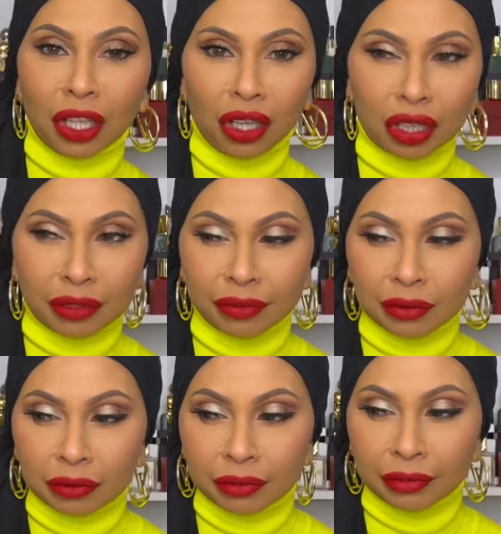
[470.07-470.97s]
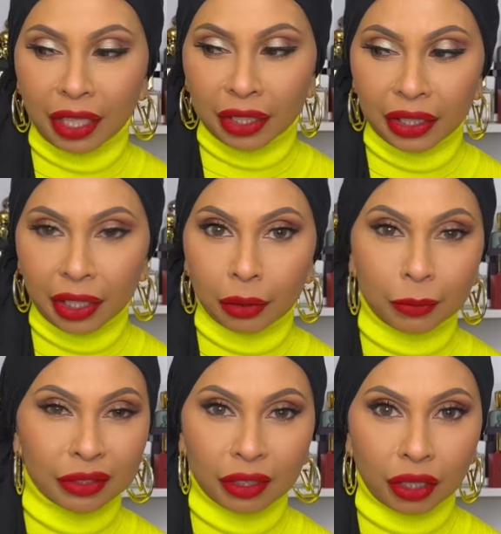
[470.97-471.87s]
God of Fire. I
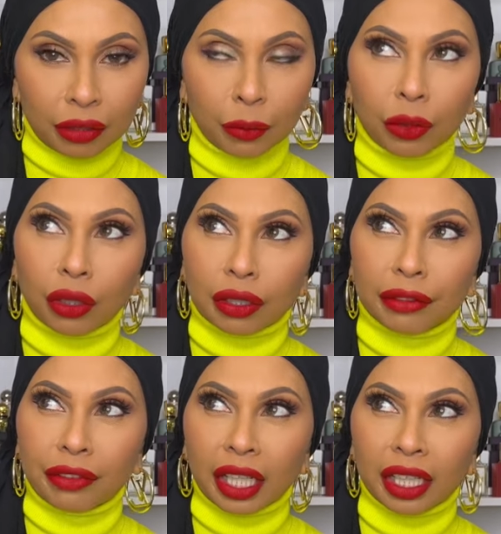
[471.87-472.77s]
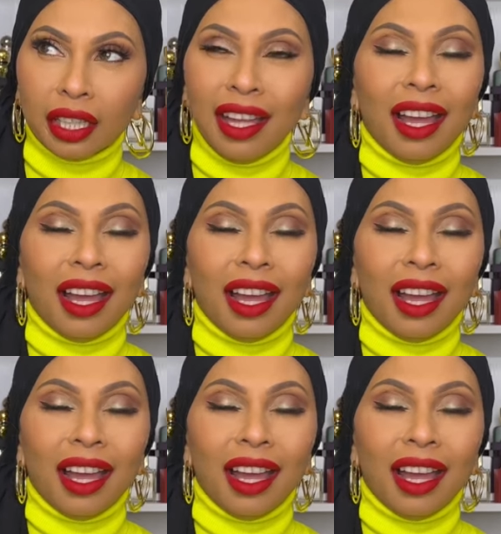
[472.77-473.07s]
almost say God of War, God of Fire.